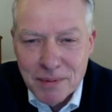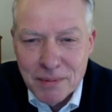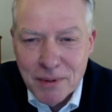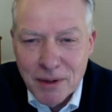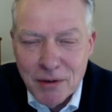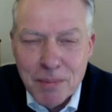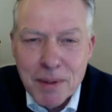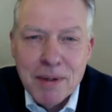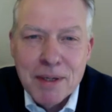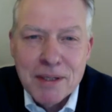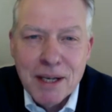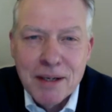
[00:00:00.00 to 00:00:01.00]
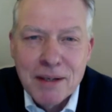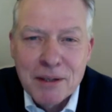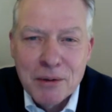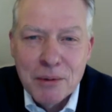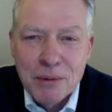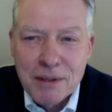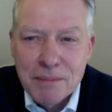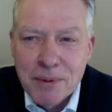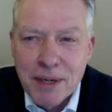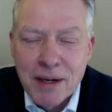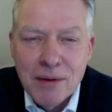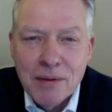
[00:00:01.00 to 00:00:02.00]
lot of people in Sunderland thought, well,
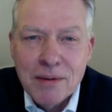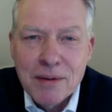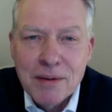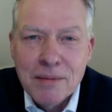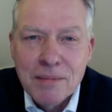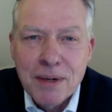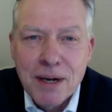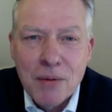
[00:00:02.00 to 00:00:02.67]
bring it on. But I